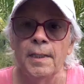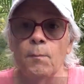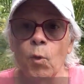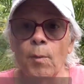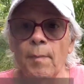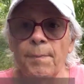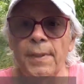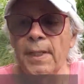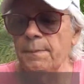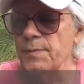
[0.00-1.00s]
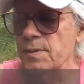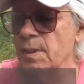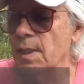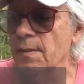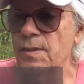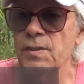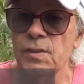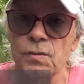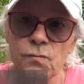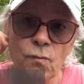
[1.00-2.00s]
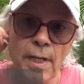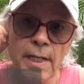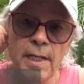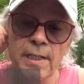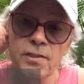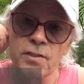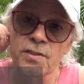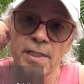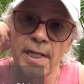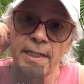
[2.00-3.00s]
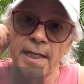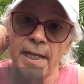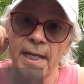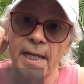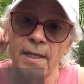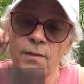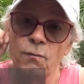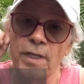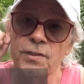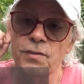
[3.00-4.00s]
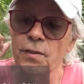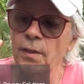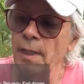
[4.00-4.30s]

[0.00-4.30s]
Morning, my peeps. This is Ray Hutchins, aka the Rayster.